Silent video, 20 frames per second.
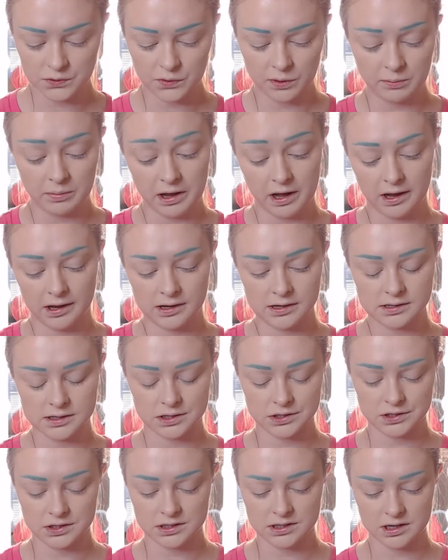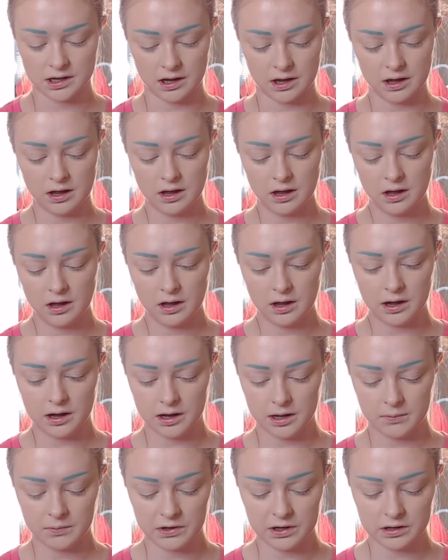base, I should say,
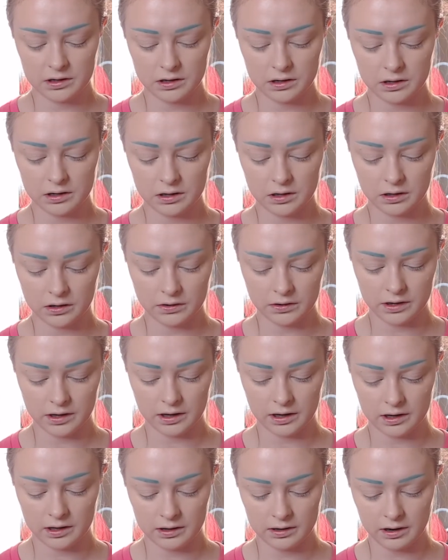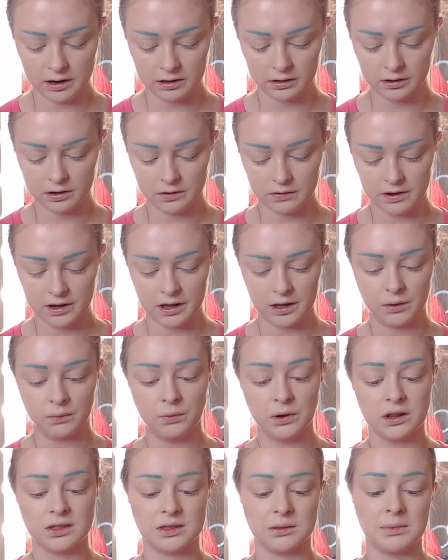I'm gonna go ahead and go in
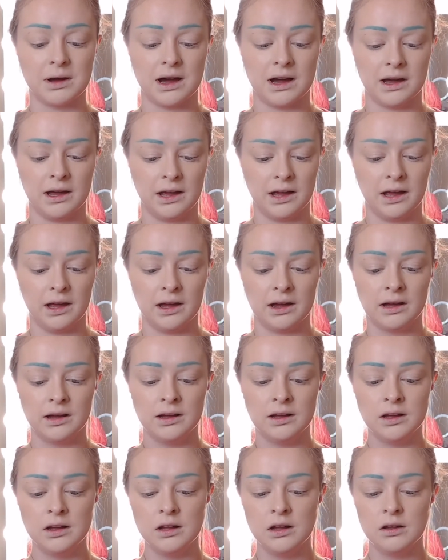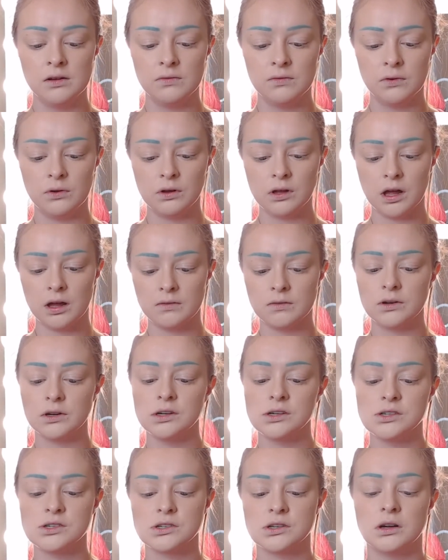with my full
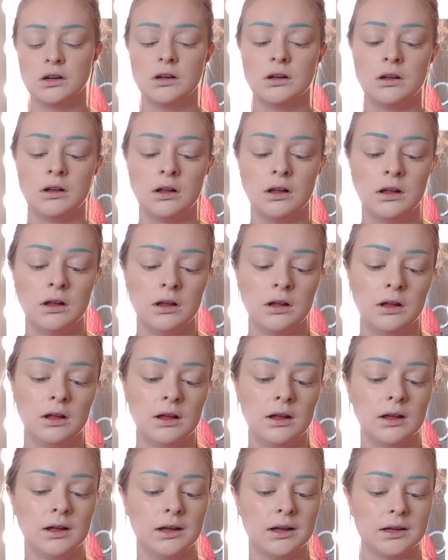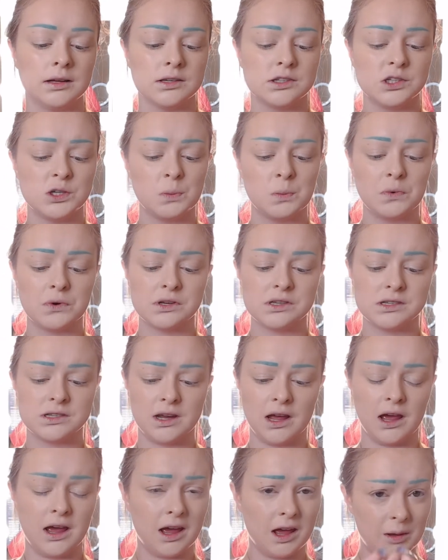coverage Super
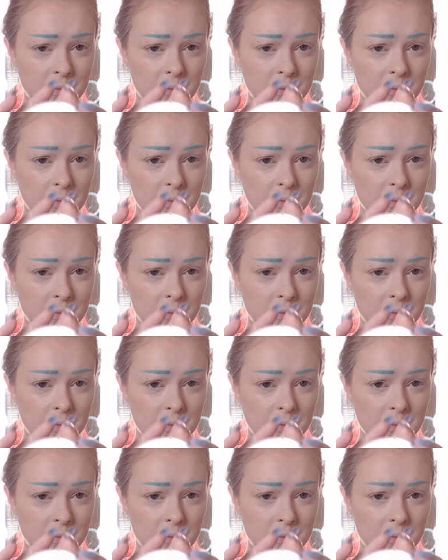Stay